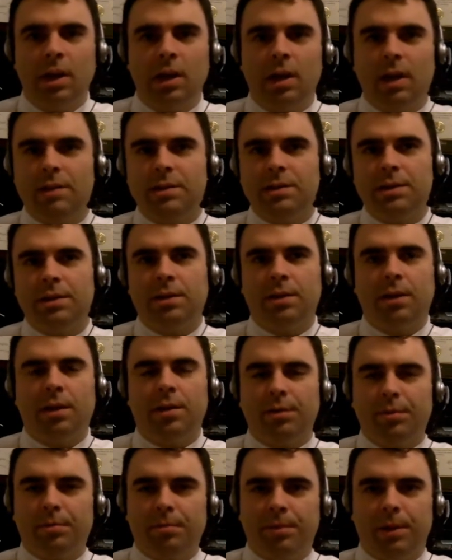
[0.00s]
It's their
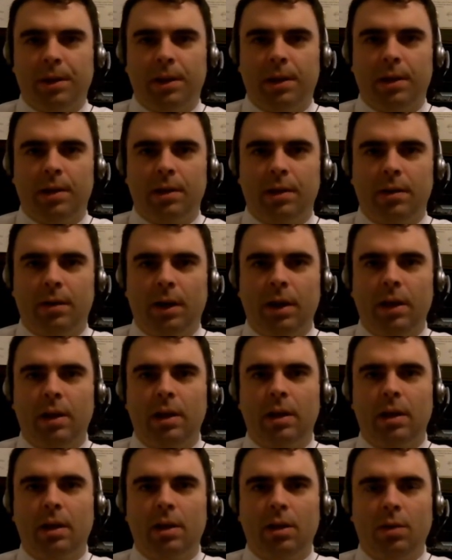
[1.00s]
health plan, right?
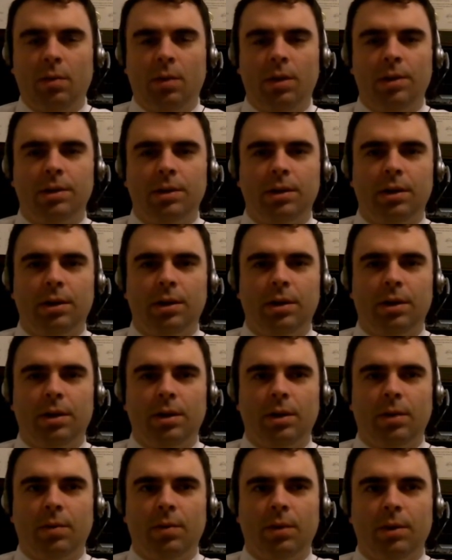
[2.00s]
You want them
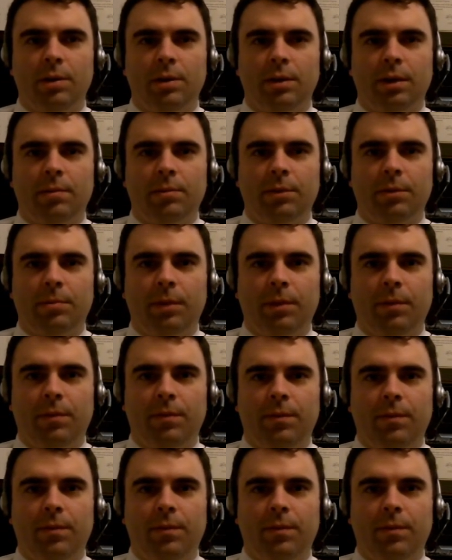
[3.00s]
to be